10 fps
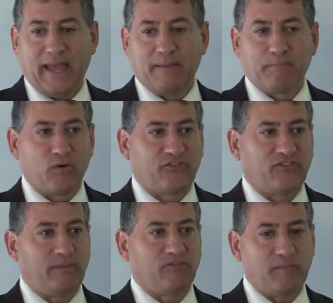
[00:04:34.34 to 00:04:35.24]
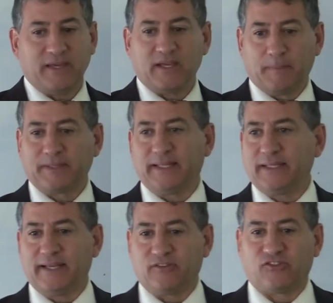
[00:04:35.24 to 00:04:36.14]
And both seem to me
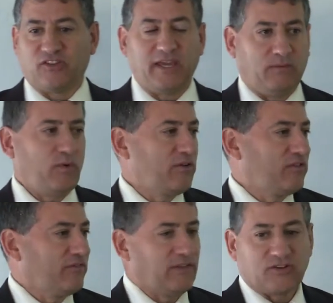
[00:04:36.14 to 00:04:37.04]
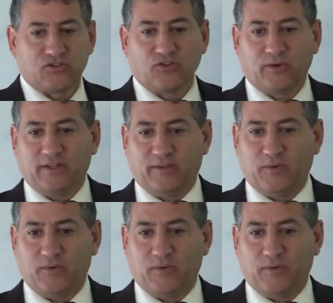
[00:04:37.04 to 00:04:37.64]
completely insane. Where's the flush toilet?